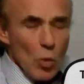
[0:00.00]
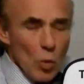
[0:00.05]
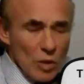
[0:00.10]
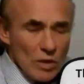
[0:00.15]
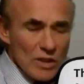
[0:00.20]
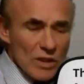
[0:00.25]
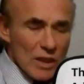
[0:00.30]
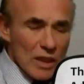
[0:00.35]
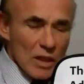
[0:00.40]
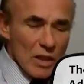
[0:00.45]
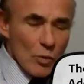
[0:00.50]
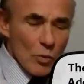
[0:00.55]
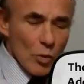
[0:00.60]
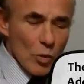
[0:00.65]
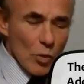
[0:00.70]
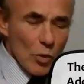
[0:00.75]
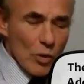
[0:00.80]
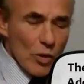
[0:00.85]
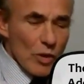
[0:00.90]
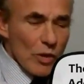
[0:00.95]
Once again,
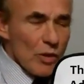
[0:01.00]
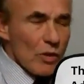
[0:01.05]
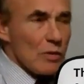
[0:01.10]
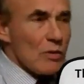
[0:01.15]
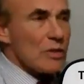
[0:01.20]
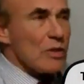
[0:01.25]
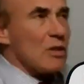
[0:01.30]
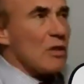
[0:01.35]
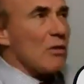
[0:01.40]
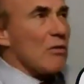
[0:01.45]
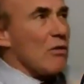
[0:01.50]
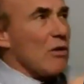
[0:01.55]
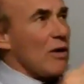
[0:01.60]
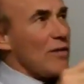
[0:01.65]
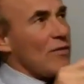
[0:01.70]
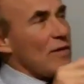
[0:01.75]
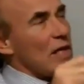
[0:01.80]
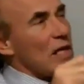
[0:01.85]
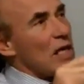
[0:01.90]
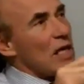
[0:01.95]
we're going to use the
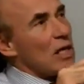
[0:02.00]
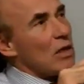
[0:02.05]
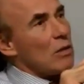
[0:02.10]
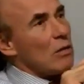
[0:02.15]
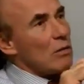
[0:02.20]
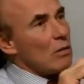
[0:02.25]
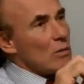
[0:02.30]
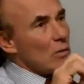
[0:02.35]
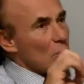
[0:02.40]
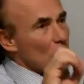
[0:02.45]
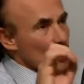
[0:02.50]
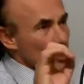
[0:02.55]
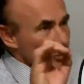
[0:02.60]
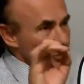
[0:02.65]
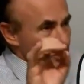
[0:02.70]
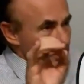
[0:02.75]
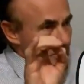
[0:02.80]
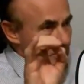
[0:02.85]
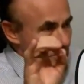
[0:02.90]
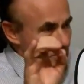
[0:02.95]
craving aid
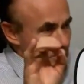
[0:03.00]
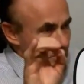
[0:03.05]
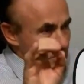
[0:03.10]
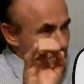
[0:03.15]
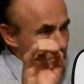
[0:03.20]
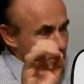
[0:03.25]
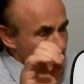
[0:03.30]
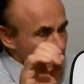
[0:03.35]
with this